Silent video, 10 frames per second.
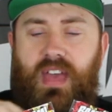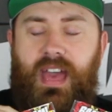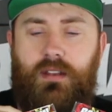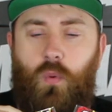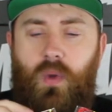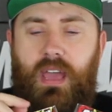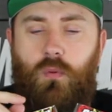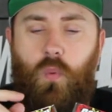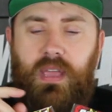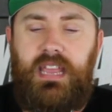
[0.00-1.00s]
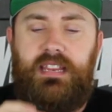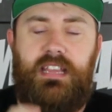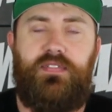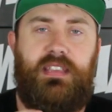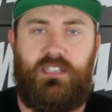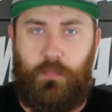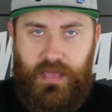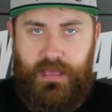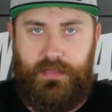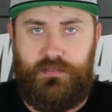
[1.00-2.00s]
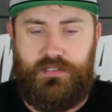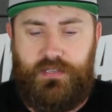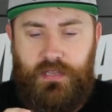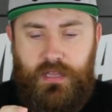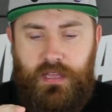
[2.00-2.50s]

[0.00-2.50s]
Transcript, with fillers: that when we did these pins,